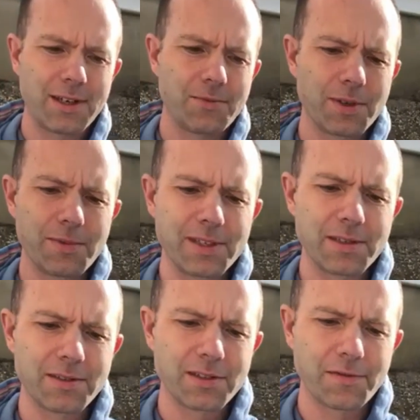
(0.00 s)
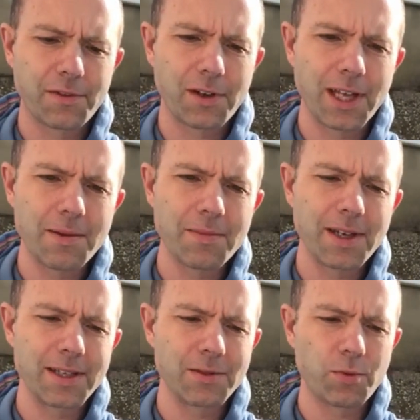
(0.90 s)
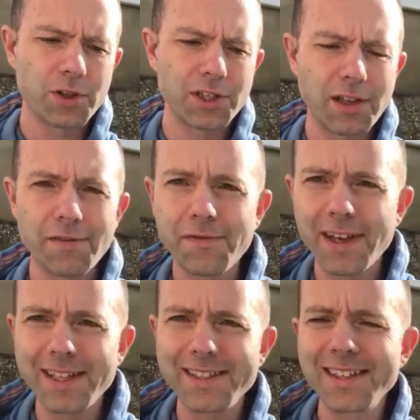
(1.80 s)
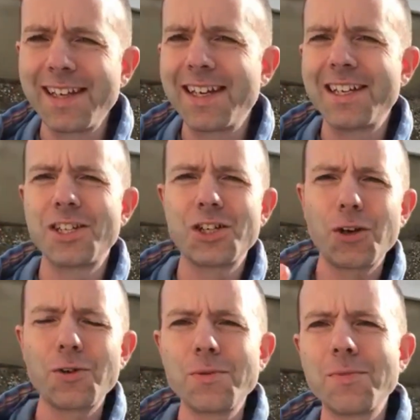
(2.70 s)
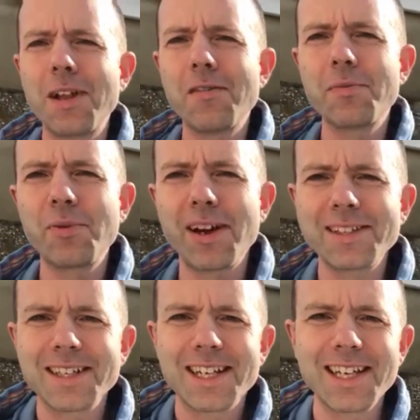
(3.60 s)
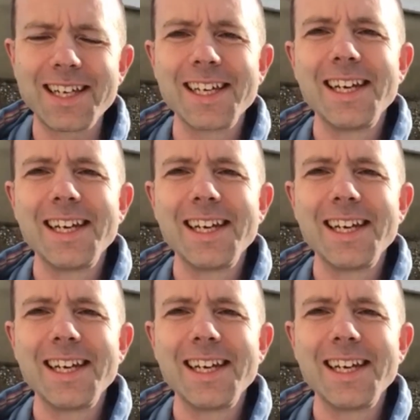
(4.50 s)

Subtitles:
what it means to follow him. He's washed their feet. He's shown them love practically.